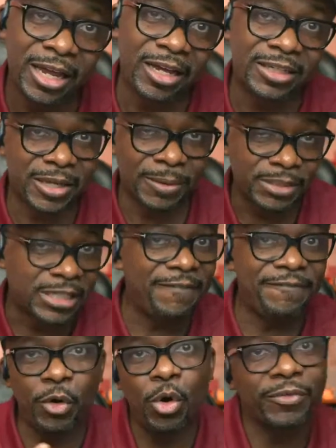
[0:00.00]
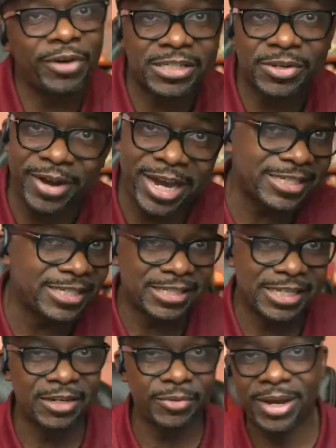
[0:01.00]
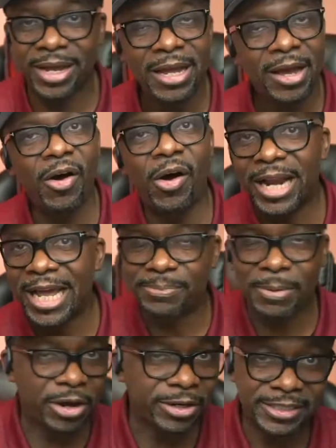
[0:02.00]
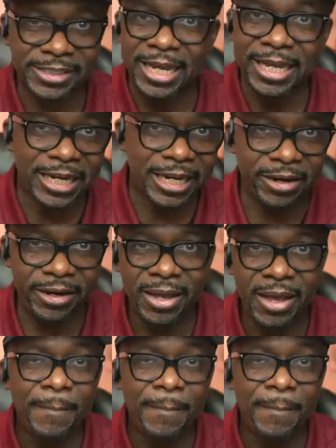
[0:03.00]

Uh, some say four resurrections, and the re- all that part is secondary.